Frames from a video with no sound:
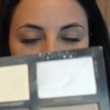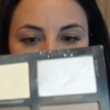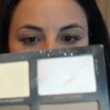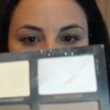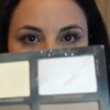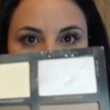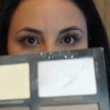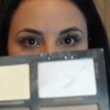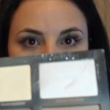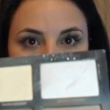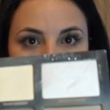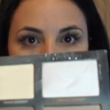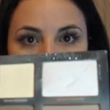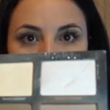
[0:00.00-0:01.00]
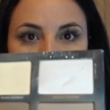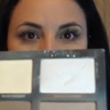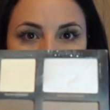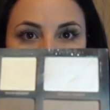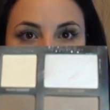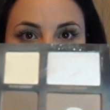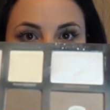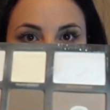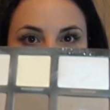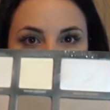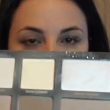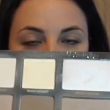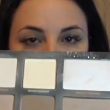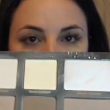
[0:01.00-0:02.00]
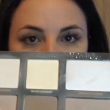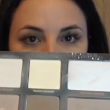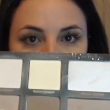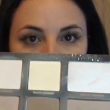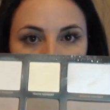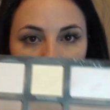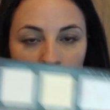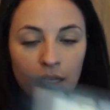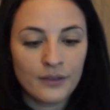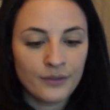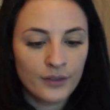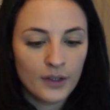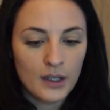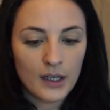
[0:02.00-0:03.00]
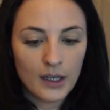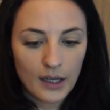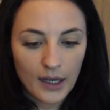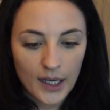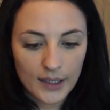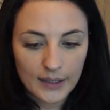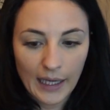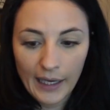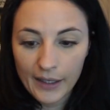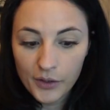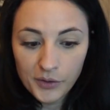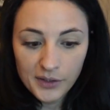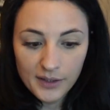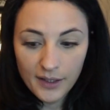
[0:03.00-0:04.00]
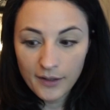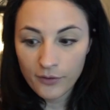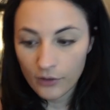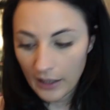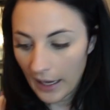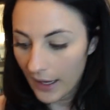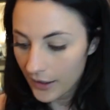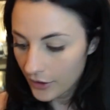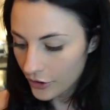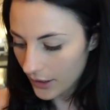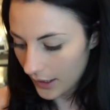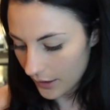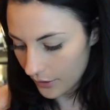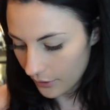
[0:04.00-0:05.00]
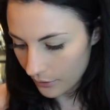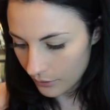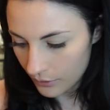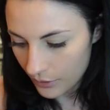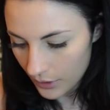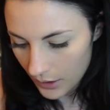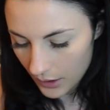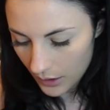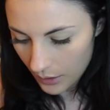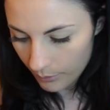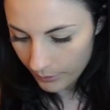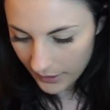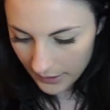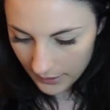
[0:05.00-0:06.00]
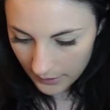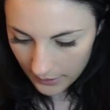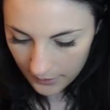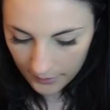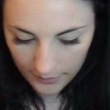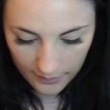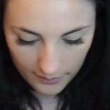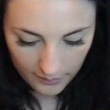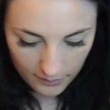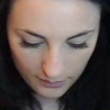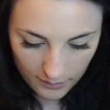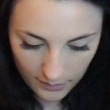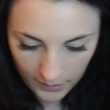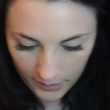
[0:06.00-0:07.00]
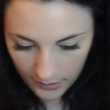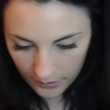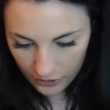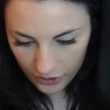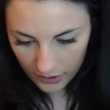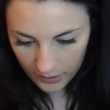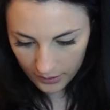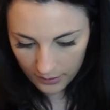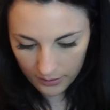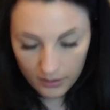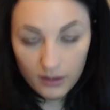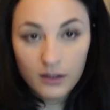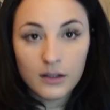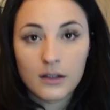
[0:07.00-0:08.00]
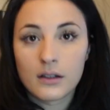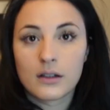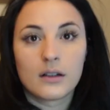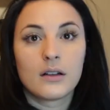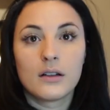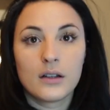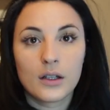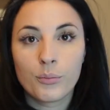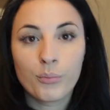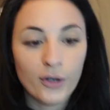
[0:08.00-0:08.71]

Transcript: just the contour palette that they have. And I use this for eyeshadow because it is just the